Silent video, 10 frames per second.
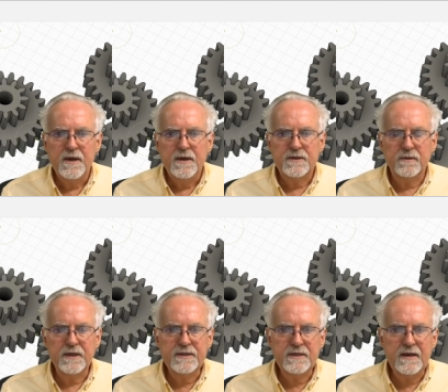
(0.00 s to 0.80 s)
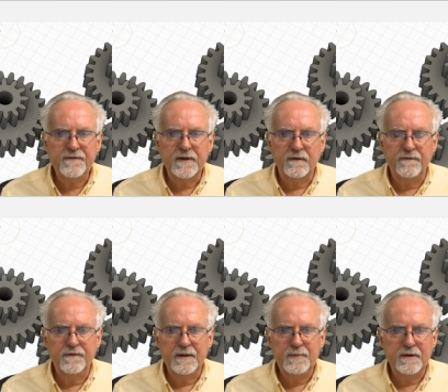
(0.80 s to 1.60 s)
So let's see if it'll
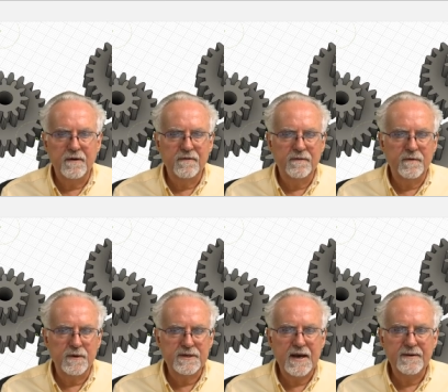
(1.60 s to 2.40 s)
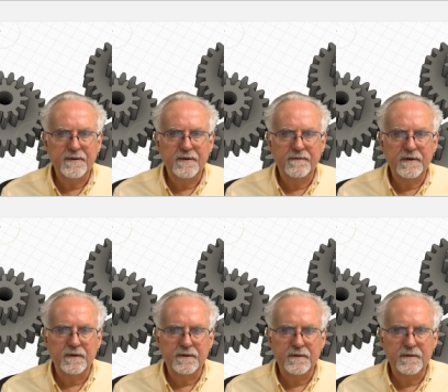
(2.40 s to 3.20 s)
flip it over for us. I don't know if
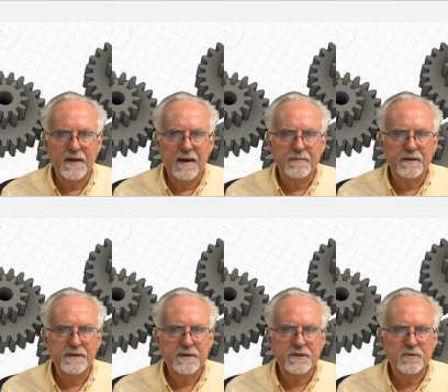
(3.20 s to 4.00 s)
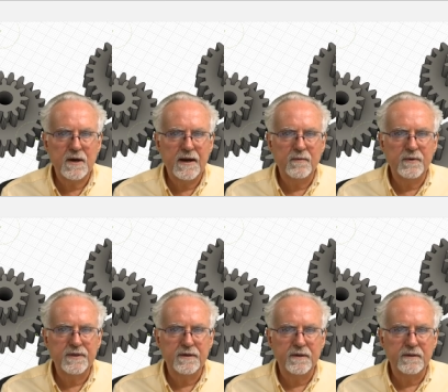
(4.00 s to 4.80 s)
it'll do that, but let's just try it with
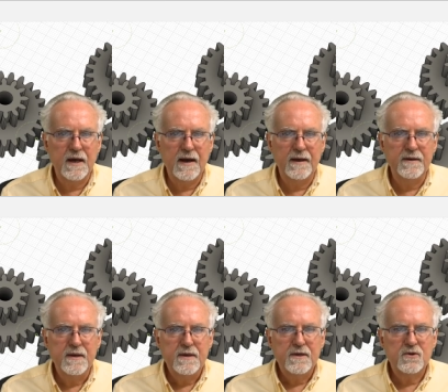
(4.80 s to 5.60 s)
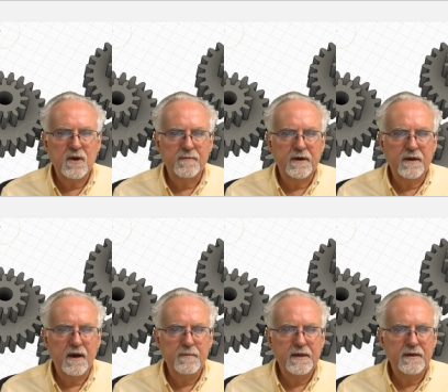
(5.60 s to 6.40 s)
an align. So I'm going to
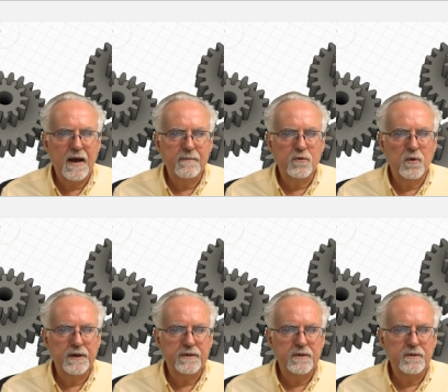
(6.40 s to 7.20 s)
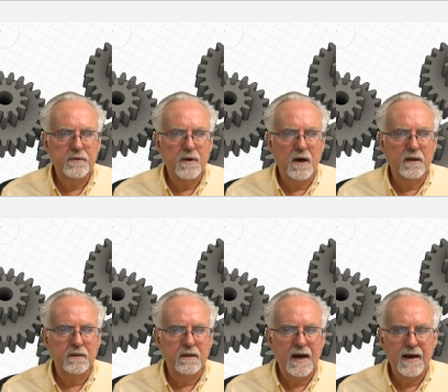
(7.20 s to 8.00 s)
come in, I'm going to
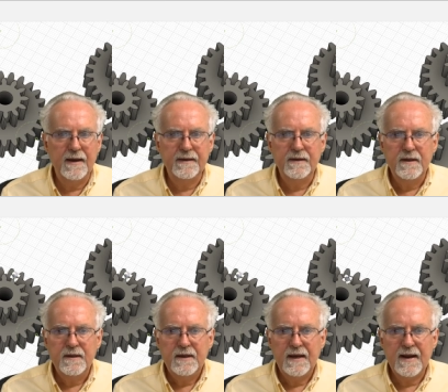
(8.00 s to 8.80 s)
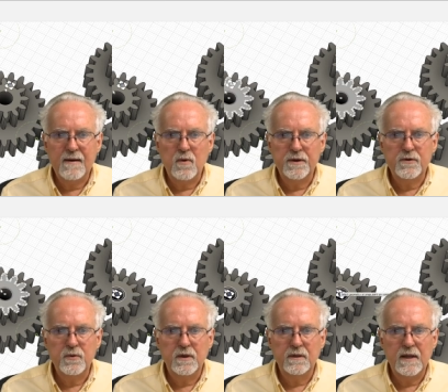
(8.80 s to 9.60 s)
align, and I want
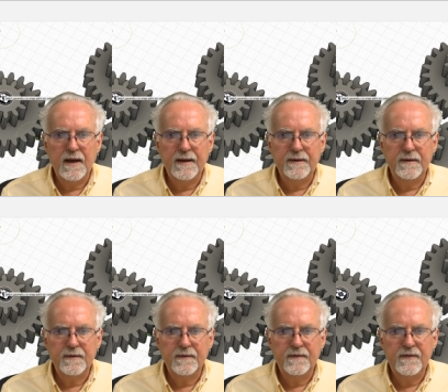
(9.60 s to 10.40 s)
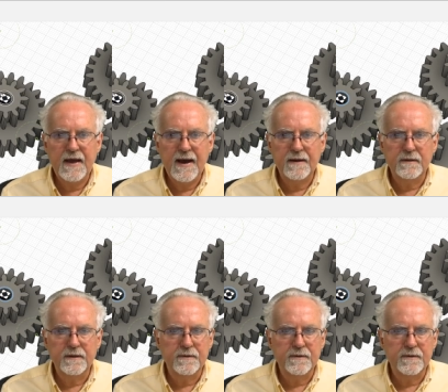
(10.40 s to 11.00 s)
to align that little